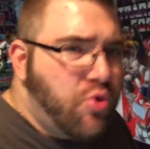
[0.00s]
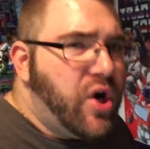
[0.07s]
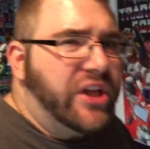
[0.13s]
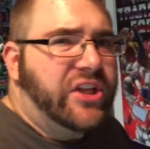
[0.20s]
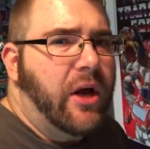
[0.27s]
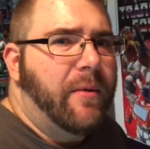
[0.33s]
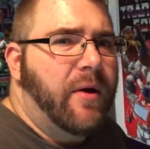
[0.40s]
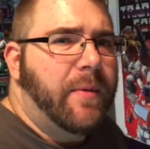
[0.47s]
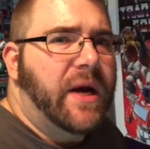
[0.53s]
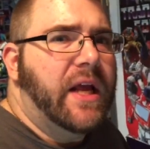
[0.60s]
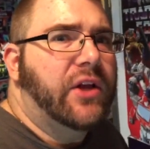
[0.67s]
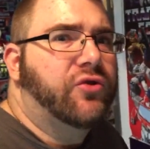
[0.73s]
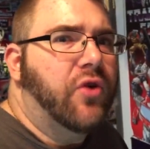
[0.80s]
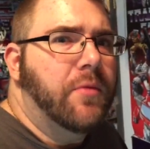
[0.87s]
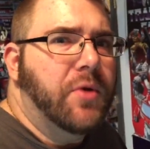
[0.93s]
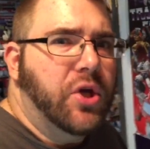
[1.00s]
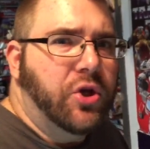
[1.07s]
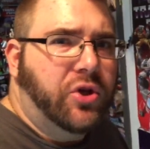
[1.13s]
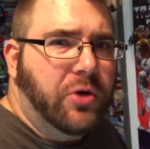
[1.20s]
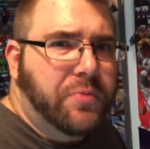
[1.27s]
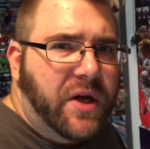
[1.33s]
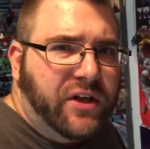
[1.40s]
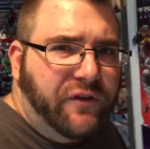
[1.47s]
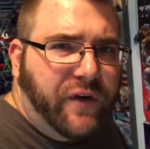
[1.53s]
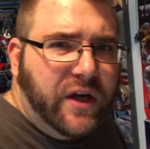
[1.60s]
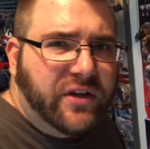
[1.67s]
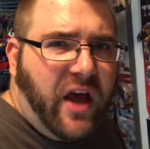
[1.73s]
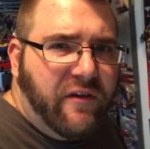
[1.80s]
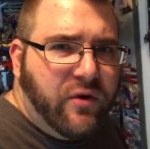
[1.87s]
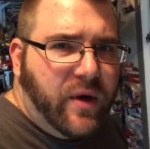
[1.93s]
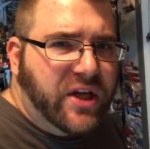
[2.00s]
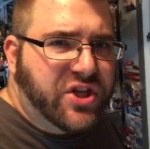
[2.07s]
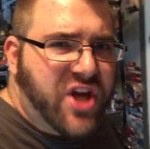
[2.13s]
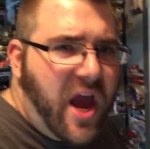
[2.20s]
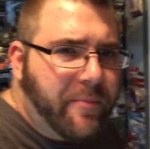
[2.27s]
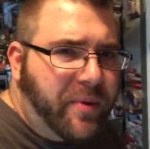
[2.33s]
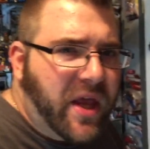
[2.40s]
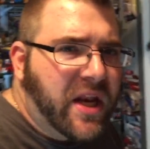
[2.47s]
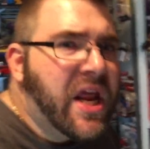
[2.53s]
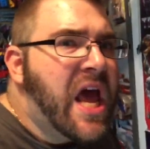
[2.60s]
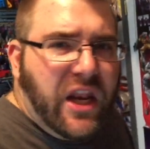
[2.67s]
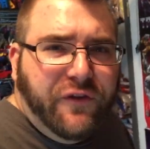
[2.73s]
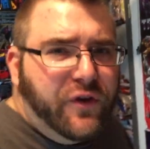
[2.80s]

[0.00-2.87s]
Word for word: What's up, everybody? It's Grim, YouTube Wrestling Figures Heavyweight Champion.